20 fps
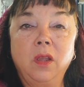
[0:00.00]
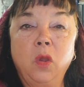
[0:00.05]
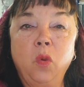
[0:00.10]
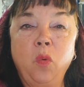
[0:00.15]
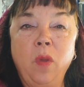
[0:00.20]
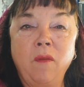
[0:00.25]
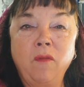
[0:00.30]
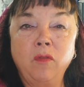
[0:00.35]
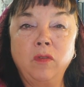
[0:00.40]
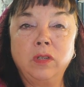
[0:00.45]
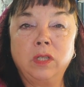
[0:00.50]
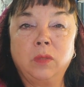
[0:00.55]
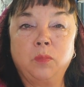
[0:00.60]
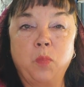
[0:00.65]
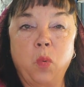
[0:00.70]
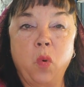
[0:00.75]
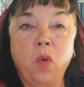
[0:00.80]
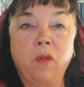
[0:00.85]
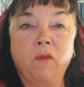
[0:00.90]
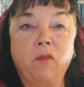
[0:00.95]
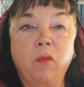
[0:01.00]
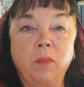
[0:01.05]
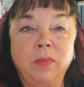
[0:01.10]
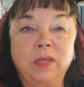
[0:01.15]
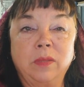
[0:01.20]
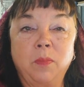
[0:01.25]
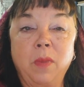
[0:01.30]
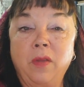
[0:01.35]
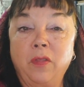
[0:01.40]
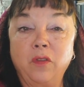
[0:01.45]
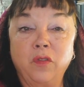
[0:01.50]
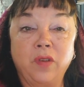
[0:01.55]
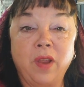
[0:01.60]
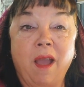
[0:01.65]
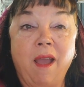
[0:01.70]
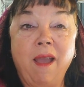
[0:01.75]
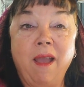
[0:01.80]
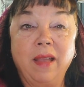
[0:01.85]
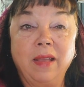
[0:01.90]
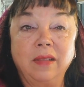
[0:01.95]
Whoever is born from his mother
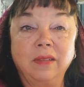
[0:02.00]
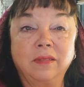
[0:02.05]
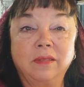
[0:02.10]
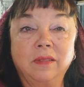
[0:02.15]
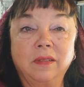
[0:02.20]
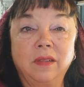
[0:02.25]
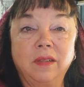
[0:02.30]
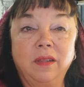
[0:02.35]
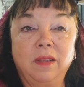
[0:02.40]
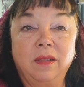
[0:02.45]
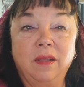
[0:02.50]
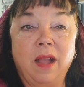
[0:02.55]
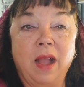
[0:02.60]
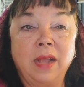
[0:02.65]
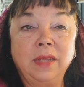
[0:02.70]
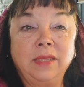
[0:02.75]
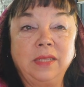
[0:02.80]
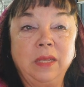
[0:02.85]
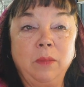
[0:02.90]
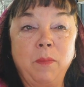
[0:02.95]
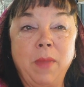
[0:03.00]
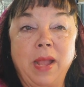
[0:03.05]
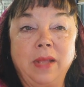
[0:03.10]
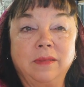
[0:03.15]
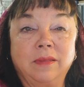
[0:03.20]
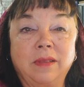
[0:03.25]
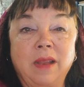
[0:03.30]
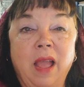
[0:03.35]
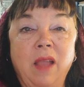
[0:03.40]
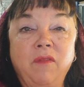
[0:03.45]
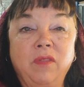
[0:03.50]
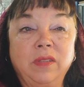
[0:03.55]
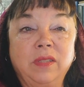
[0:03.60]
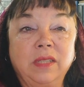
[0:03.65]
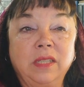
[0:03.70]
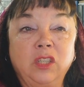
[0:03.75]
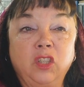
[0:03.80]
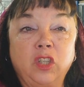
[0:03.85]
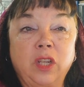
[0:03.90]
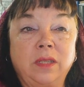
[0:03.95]
dies. I see man's life as
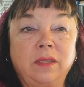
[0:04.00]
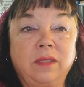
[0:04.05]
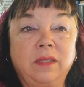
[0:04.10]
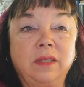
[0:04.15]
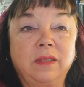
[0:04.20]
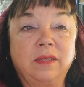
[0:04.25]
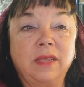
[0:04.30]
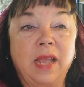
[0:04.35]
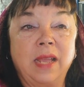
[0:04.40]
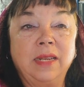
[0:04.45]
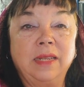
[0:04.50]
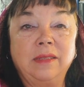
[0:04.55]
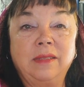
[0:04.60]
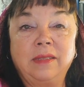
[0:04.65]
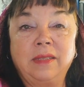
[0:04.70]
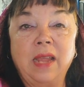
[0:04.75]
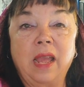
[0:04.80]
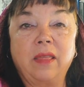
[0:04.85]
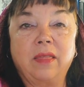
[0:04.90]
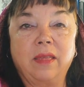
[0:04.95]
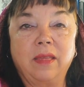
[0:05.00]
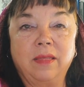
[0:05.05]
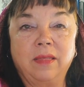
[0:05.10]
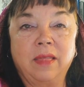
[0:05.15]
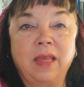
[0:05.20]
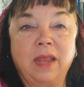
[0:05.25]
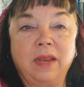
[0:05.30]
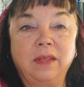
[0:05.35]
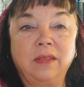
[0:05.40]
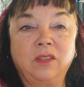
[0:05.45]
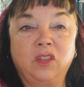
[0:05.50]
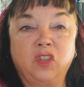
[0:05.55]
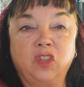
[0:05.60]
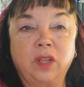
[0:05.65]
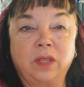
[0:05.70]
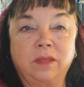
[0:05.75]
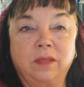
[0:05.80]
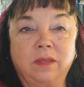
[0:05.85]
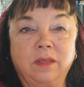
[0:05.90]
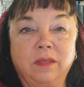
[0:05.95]
injustice, and its death that is
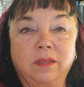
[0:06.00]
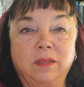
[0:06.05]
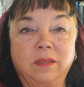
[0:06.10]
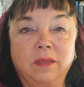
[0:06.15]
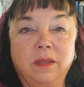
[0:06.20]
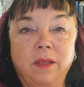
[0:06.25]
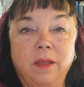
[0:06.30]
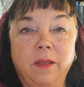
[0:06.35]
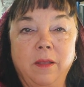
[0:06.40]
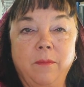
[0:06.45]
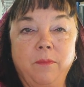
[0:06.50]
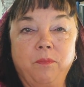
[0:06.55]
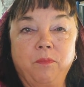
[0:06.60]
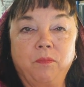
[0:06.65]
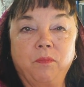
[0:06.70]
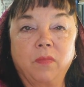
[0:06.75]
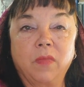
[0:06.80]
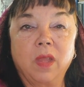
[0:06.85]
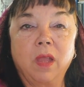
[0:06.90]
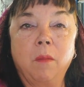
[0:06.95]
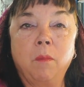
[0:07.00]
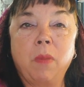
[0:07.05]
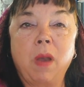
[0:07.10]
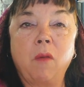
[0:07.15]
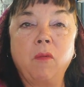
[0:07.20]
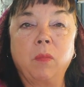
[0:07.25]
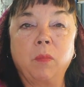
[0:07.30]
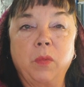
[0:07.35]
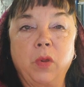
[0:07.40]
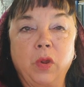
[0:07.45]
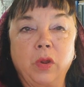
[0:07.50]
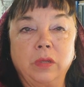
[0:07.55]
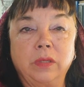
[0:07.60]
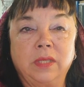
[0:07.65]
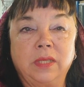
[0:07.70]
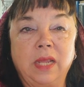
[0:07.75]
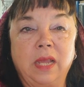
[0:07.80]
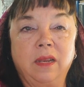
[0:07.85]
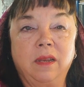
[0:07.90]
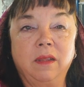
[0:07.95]
justice." Bahram Gur
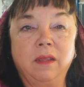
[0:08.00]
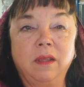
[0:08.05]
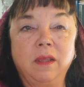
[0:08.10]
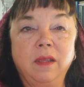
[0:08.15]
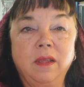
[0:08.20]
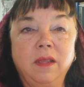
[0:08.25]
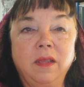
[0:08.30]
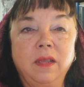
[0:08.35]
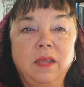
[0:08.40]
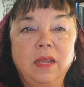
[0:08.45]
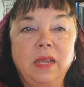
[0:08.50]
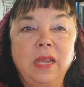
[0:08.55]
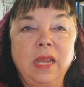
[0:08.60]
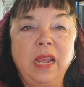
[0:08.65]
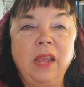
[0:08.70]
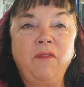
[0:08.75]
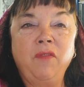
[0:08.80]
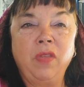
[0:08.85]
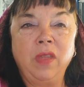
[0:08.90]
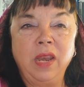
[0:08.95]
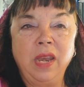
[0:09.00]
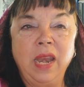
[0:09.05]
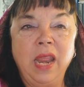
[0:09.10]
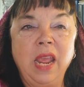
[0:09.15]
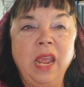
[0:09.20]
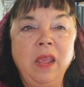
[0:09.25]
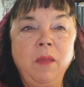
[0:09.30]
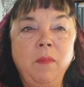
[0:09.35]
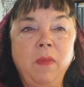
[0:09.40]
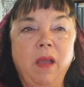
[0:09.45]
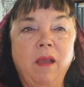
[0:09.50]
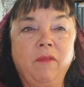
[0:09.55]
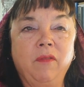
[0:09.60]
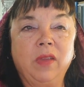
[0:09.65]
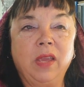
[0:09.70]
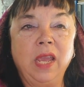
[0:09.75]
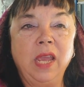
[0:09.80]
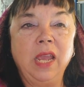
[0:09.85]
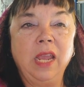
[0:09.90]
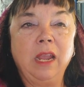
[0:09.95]
said, "If the name of
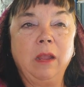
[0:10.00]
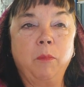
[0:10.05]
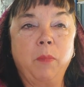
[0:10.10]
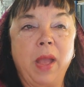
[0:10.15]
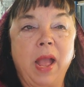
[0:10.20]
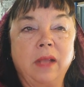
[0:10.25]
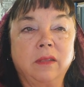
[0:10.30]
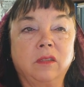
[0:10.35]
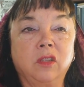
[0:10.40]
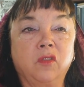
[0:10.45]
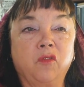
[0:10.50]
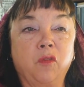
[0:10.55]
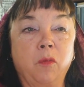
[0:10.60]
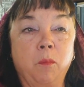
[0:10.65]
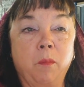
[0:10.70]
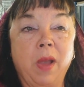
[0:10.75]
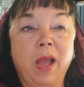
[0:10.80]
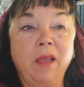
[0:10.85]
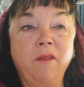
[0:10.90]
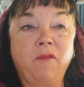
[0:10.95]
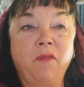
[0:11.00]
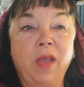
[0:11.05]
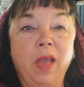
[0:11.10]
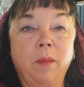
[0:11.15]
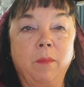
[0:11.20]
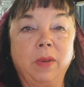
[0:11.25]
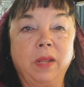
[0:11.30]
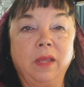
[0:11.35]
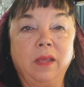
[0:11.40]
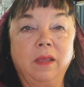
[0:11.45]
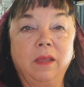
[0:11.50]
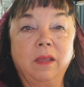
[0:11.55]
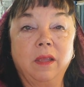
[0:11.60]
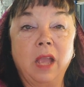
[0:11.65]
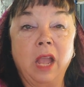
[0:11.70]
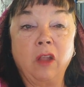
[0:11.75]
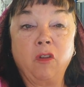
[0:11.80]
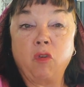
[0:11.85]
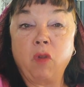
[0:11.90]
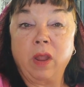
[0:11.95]
king passes from my family,
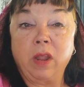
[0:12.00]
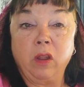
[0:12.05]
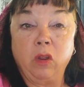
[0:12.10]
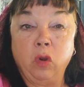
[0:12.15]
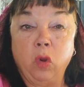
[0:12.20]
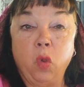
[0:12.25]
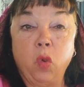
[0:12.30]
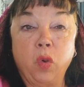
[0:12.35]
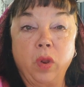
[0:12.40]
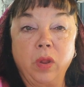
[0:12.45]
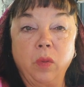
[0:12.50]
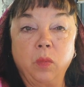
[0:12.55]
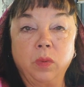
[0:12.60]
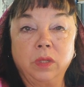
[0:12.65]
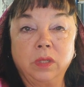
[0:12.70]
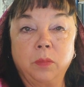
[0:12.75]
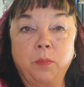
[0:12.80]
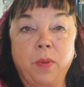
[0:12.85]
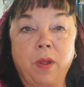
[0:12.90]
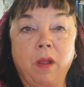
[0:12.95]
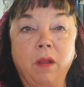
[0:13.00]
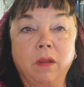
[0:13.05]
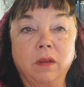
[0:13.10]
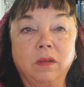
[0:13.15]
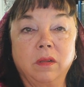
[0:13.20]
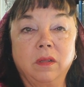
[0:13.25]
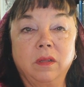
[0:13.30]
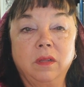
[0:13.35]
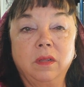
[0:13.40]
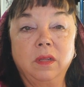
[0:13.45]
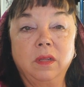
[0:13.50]
a great glory will depart.